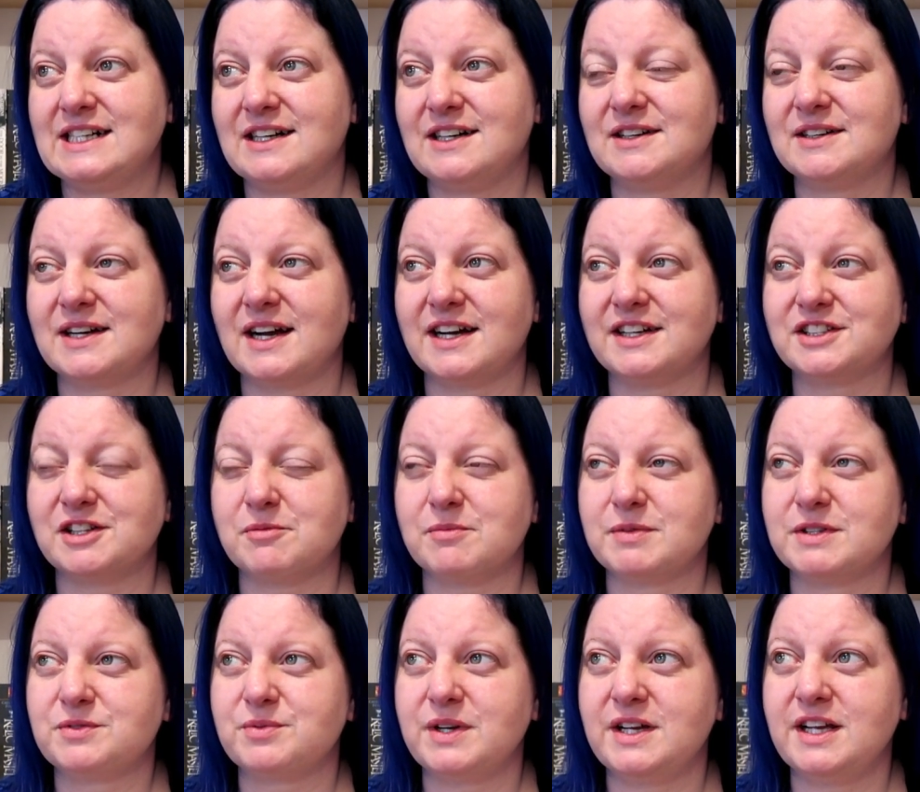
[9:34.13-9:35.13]
oh gosh, I'm
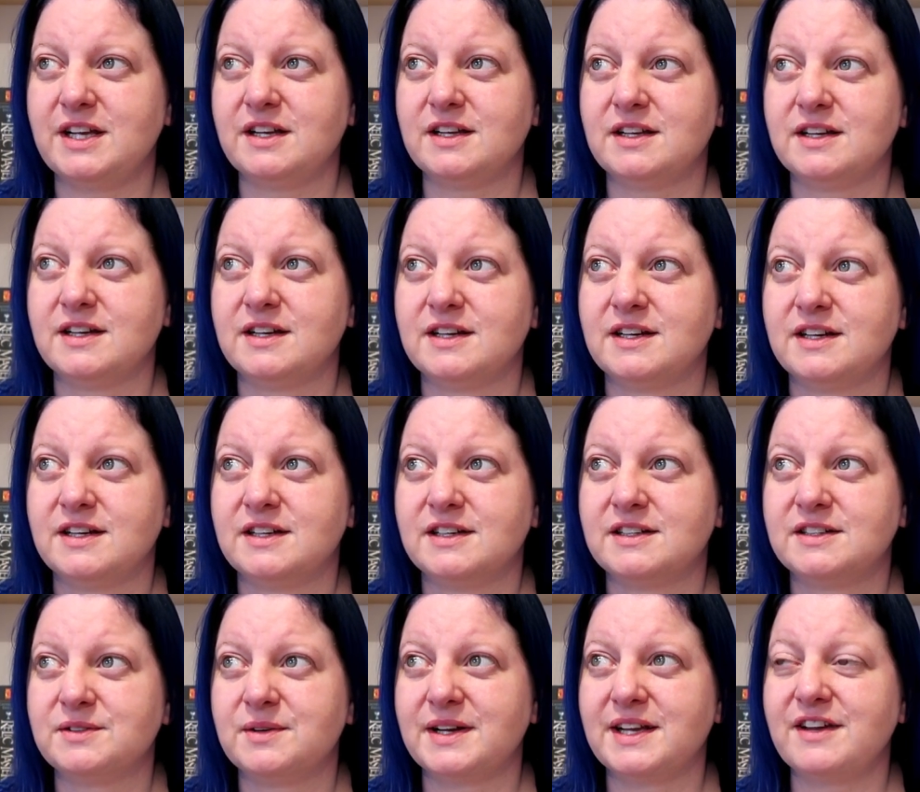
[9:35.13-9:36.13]
between,
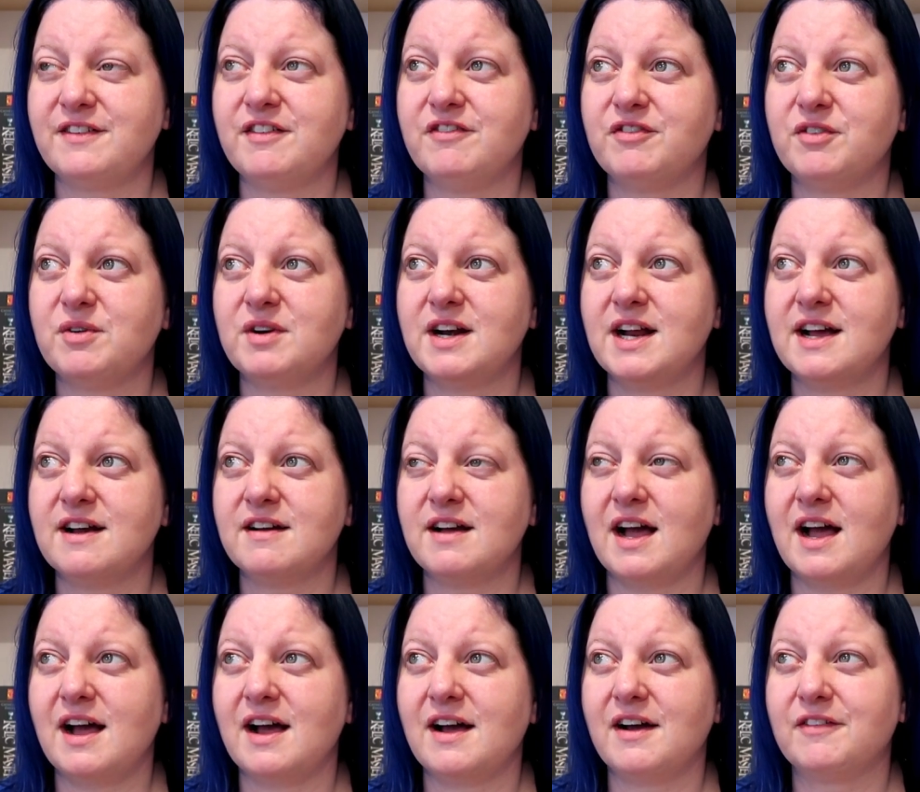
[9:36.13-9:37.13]
do I give it four and a half,
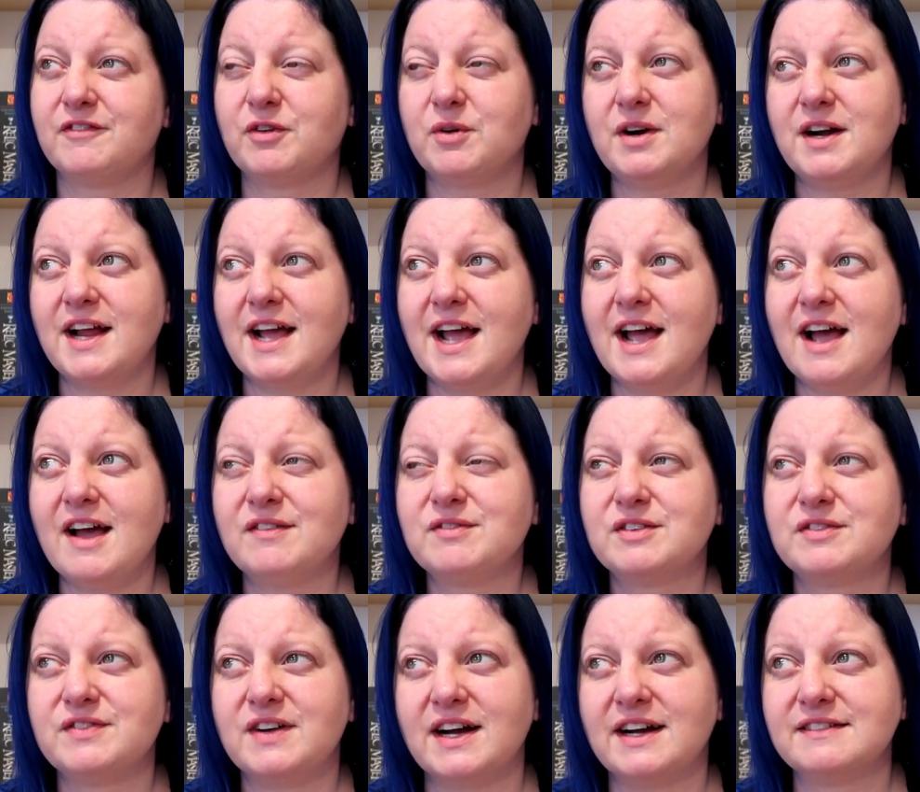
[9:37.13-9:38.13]
four and a half
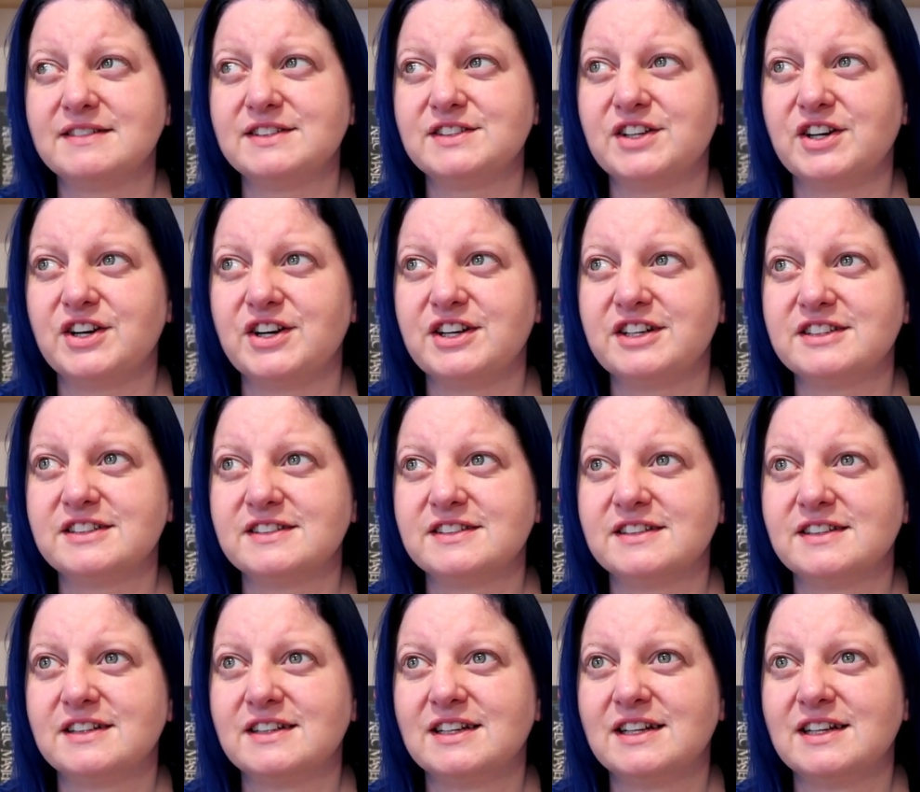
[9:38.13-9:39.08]
or five stars?